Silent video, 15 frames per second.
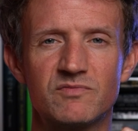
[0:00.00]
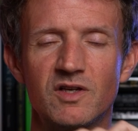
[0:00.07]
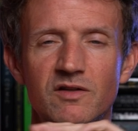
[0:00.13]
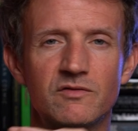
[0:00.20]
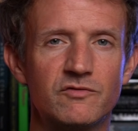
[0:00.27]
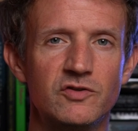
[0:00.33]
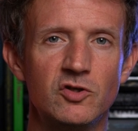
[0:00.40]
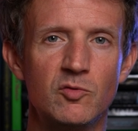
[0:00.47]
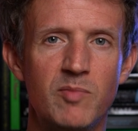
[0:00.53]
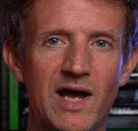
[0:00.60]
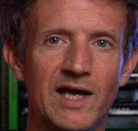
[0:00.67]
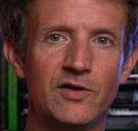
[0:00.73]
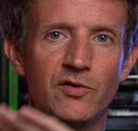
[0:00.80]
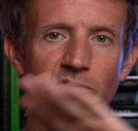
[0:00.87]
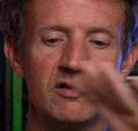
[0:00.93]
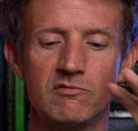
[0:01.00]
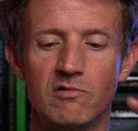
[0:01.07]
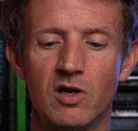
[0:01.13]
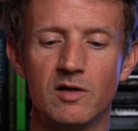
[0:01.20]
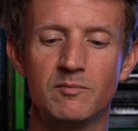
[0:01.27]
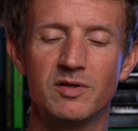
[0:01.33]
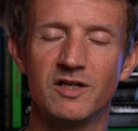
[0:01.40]
Doesn't feel bad on the
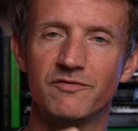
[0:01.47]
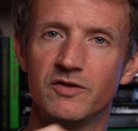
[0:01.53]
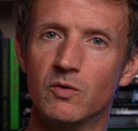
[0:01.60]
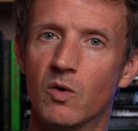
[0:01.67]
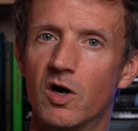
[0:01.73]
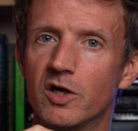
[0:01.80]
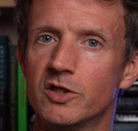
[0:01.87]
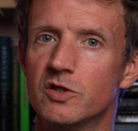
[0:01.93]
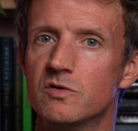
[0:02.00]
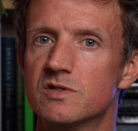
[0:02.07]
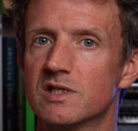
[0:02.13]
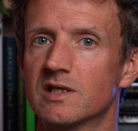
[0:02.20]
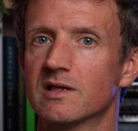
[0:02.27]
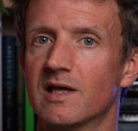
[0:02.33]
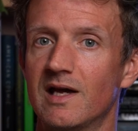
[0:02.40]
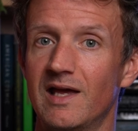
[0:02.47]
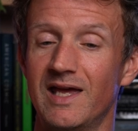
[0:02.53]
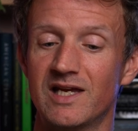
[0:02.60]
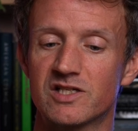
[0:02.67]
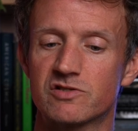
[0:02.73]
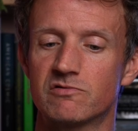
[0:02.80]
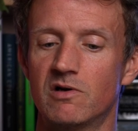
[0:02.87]
run, but if you are using that
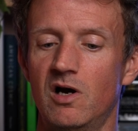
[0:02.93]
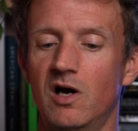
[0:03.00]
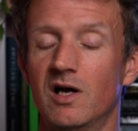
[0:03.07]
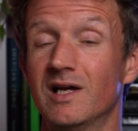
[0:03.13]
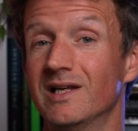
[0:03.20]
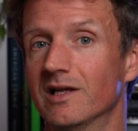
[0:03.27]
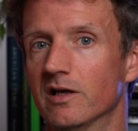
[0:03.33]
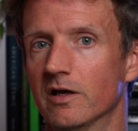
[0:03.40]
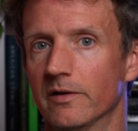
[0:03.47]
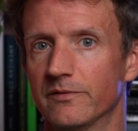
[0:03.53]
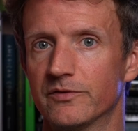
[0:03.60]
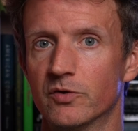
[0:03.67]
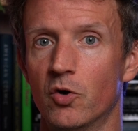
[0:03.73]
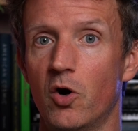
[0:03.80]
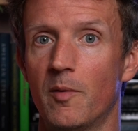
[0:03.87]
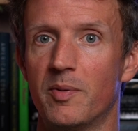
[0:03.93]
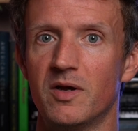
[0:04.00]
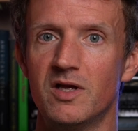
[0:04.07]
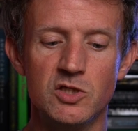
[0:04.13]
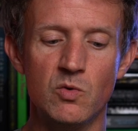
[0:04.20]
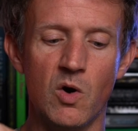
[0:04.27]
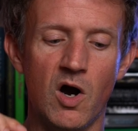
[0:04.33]
extra eyelet at the top,
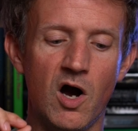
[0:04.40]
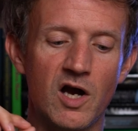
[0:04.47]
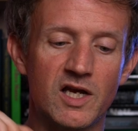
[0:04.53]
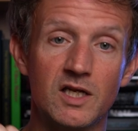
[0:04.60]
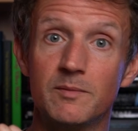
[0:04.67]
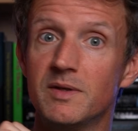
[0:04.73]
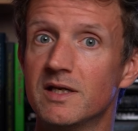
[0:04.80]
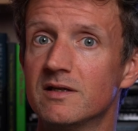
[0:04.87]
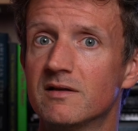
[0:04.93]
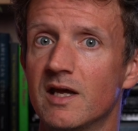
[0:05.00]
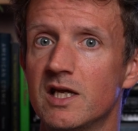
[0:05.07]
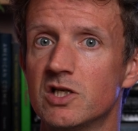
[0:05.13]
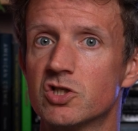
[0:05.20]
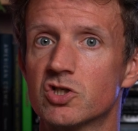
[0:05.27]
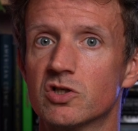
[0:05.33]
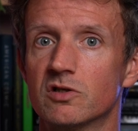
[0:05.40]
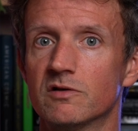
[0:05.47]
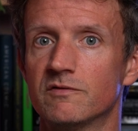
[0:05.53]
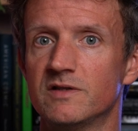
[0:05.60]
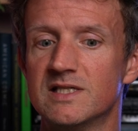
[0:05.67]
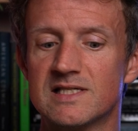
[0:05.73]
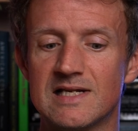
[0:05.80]
you are going to be in danger
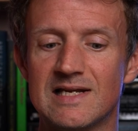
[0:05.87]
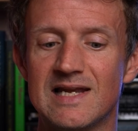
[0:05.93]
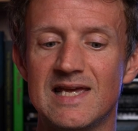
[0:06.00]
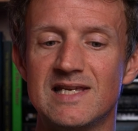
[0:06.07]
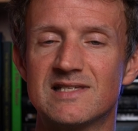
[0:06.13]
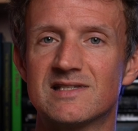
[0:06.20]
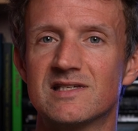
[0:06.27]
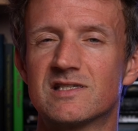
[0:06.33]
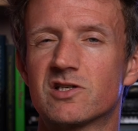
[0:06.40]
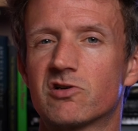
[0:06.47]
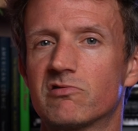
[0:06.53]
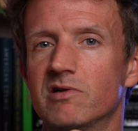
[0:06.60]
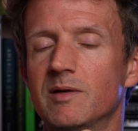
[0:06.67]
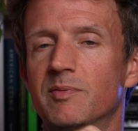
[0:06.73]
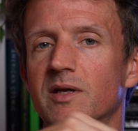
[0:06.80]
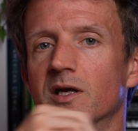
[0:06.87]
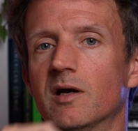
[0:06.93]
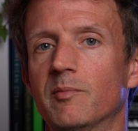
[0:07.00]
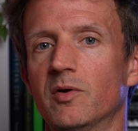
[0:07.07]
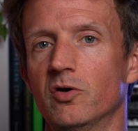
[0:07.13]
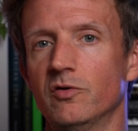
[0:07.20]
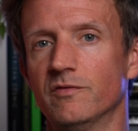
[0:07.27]
of these laces creeping
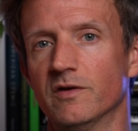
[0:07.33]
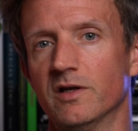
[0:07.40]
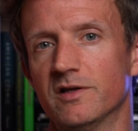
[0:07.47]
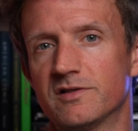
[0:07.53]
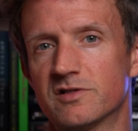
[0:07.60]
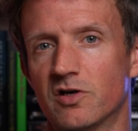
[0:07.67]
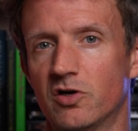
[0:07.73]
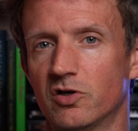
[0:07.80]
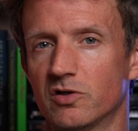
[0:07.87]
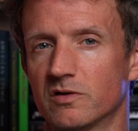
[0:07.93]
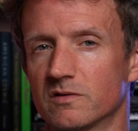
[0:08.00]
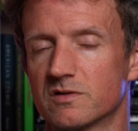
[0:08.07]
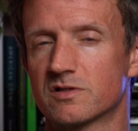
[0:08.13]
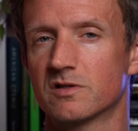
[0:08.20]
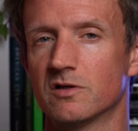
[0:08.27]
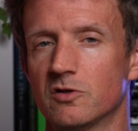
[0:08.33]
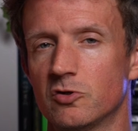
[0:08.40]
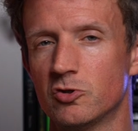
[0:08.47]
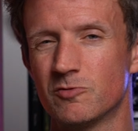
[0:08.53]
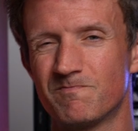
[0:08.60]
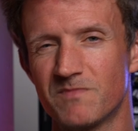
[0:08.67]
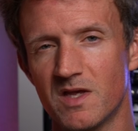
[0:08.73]
up over the tongue.
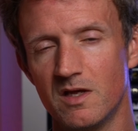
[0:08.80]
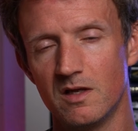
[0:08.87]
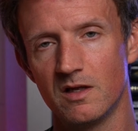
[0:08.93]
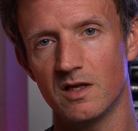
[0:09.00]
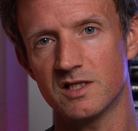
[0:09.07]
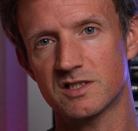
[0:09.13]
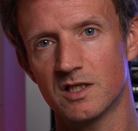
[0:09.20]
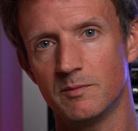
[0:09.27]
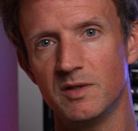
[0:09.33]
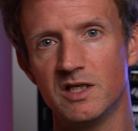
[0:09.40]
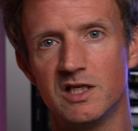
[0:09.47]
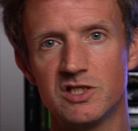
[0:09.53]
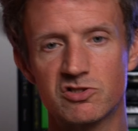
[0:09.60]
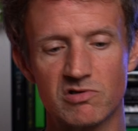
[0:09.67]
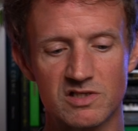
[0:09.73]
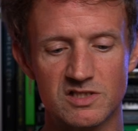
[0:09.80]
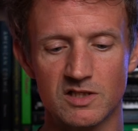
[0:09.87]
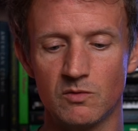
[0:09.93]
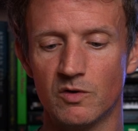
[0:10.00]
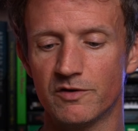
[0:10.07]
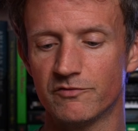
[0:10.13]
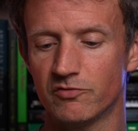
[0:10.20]
So that's going to be an
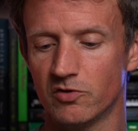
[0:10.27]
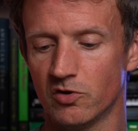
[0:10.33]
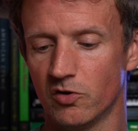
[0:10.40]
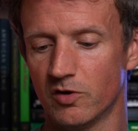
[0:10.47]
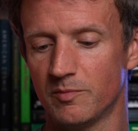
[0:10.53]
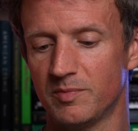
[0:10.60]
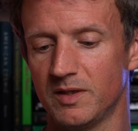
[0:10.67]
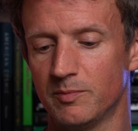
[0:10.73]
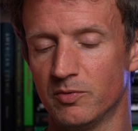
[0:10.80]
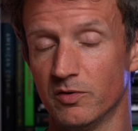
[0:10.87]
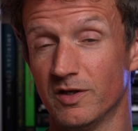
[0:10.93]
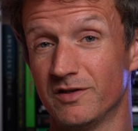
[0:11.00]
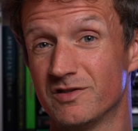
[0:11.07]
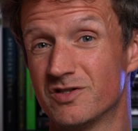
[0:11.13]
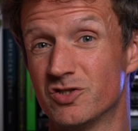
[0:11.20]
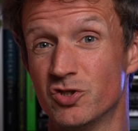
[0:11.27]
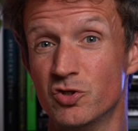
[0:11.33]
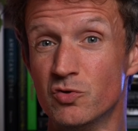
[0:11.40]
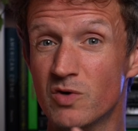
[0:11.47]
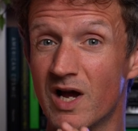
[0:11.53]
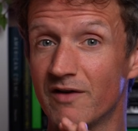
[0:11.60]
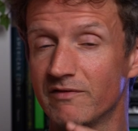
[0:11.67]
interesting one for a lot of people that
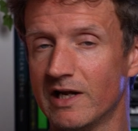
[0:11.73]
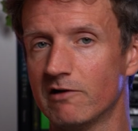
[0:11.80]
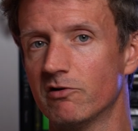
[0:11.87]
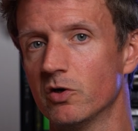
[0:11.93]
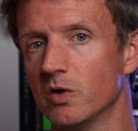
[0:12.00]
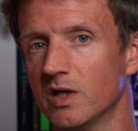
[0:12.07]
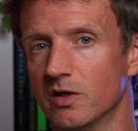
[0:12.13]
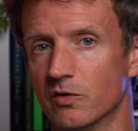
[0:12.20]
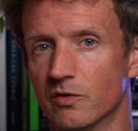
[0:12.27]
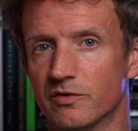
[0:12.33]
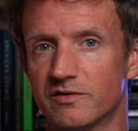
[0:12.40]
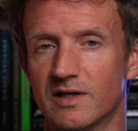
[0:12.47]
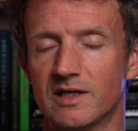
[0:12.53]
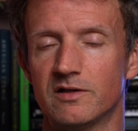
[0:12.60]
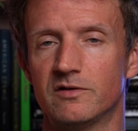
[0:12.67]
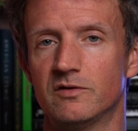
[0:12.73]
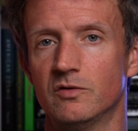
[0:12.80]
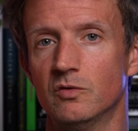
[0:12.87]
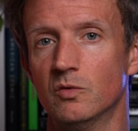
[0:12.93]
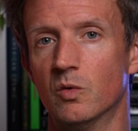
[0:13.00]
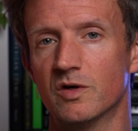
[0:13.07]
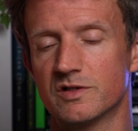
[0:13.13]
do have narrow heels and
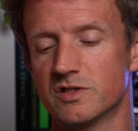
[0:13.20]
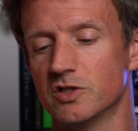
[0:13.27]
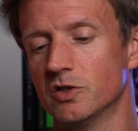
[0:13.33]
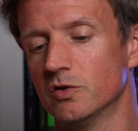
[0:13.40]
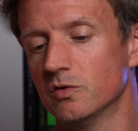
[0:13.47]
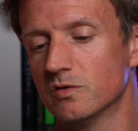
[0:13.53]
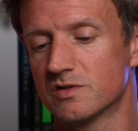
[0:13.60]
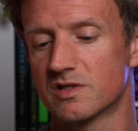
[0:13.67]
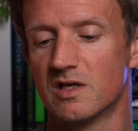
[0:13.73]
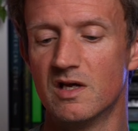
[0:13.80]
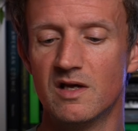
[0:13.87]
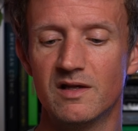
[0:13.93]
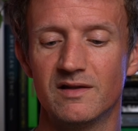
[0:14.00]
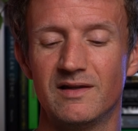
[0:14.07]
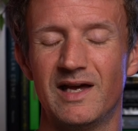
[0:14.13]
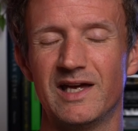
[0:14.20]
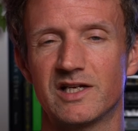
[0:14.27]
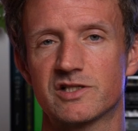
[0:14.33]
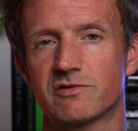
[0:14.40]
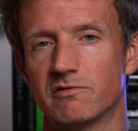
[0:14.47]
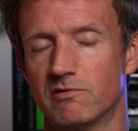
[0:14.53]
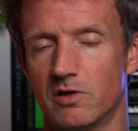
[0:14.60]
do want to use that
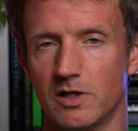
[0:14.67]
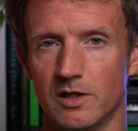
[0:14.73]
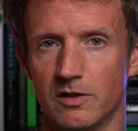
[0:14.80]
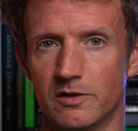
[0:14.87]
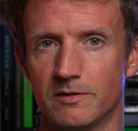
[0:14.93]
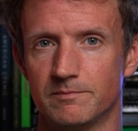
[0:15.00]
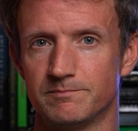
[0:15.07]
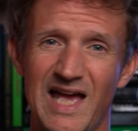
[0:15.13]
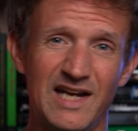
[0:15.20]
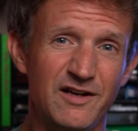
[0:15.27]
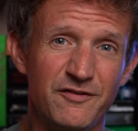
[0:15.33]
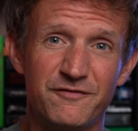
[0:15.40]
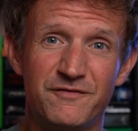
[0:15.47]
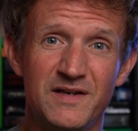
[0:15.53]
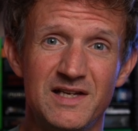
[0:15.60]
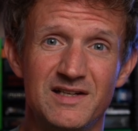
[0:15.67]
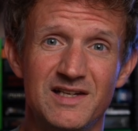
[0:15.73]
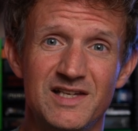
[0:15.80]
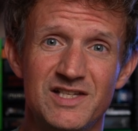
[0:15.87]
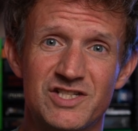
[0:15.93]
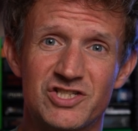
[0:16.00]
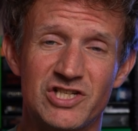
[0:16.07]
extra eyelet. And the fit
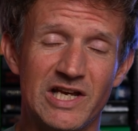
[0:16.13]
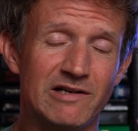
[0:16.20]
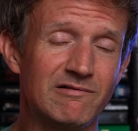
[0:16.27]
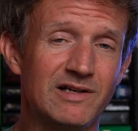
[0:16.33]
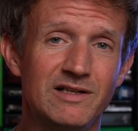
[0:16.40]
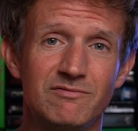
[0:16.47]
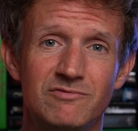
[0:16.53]
is generally